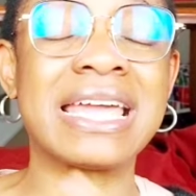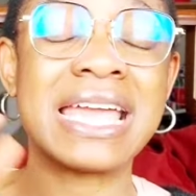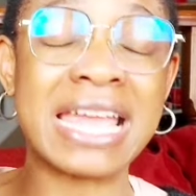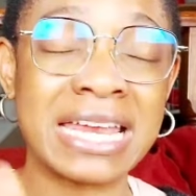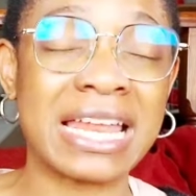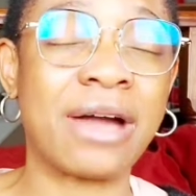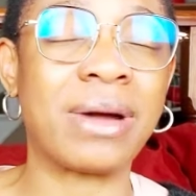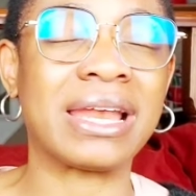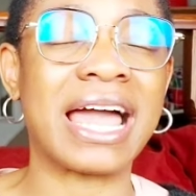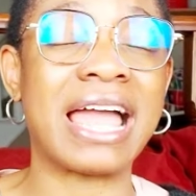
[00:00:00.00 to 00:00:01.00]
in our
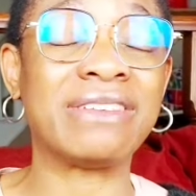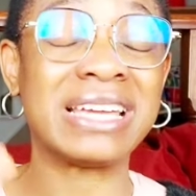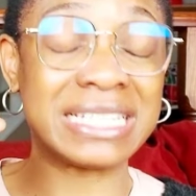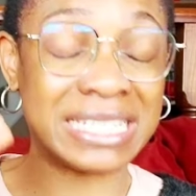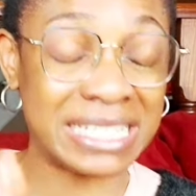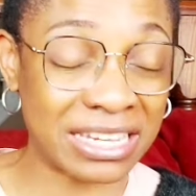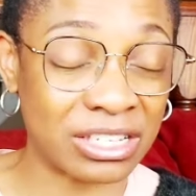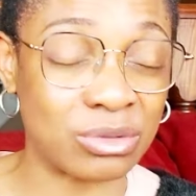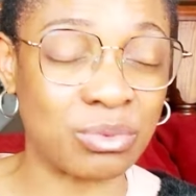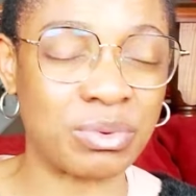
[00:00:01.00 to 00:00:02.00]
life
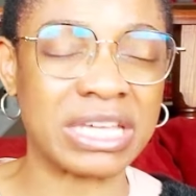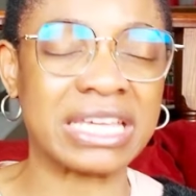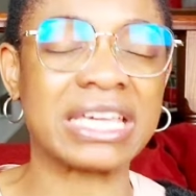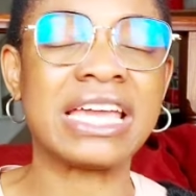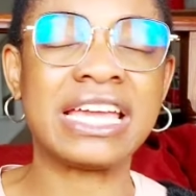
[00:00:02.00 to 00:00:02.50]
this week.